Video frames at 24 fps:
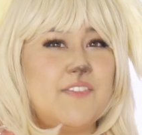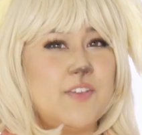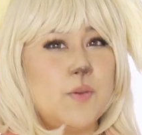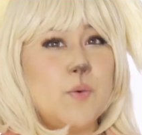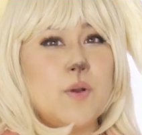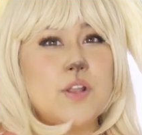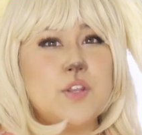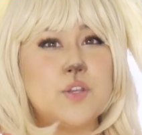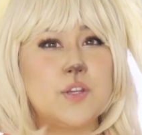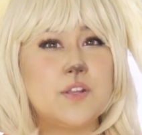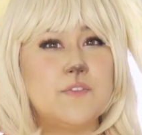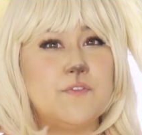If you
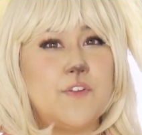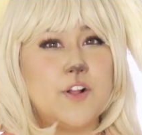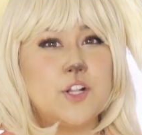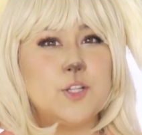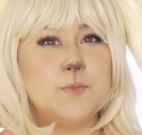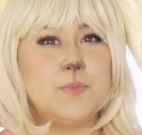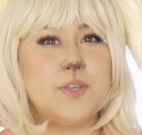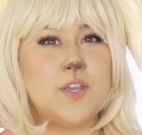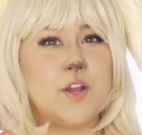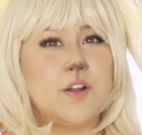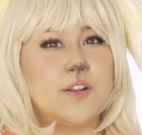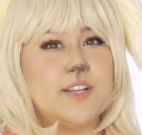want, you can
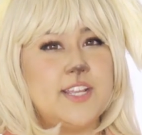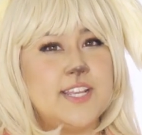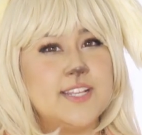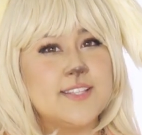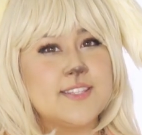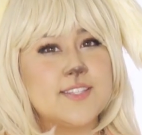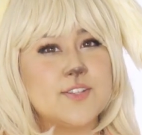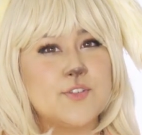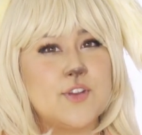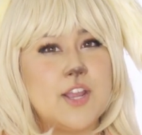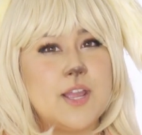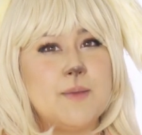follow me on
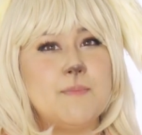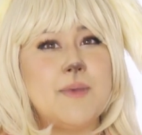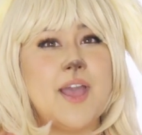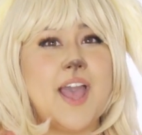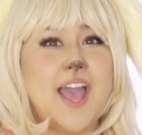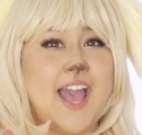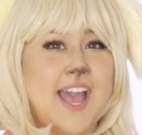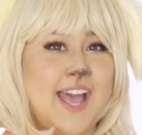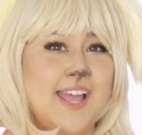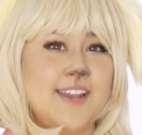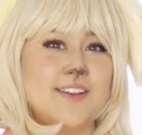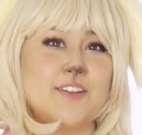Instagram
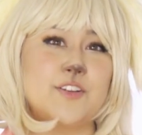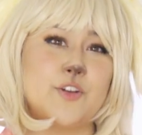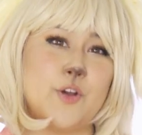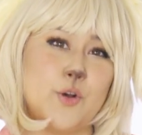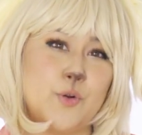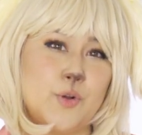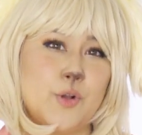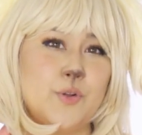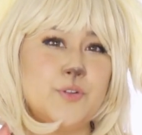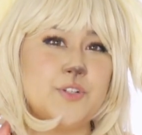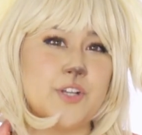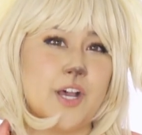at
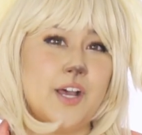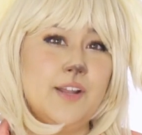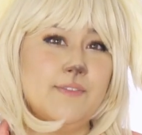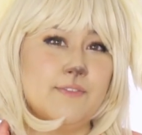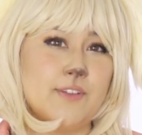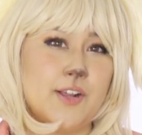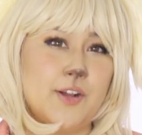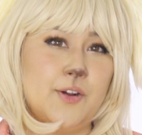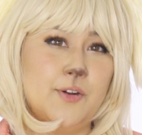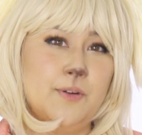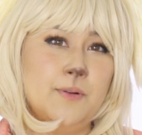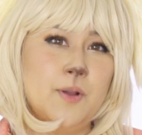
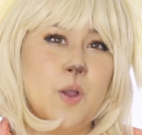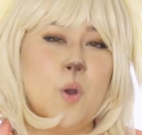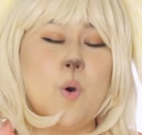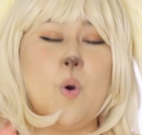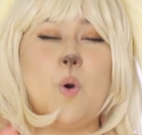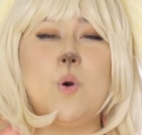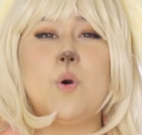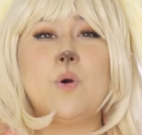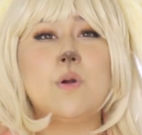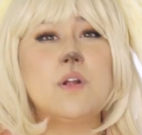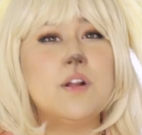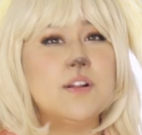coco.ro
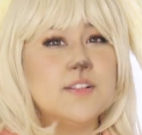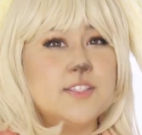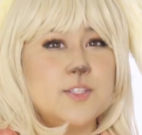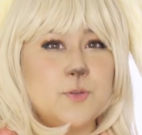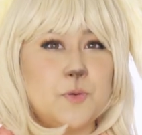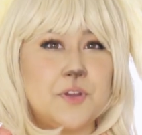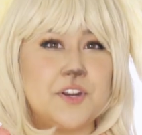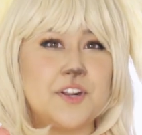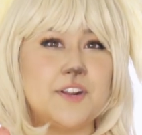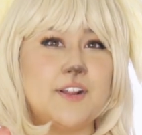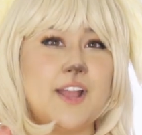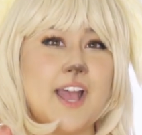or on
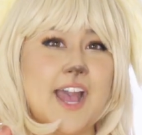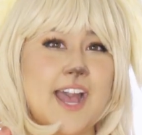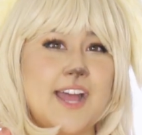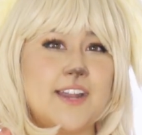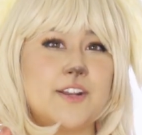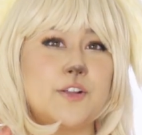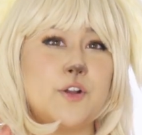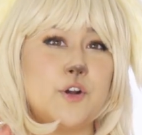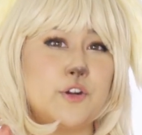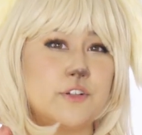Twitter at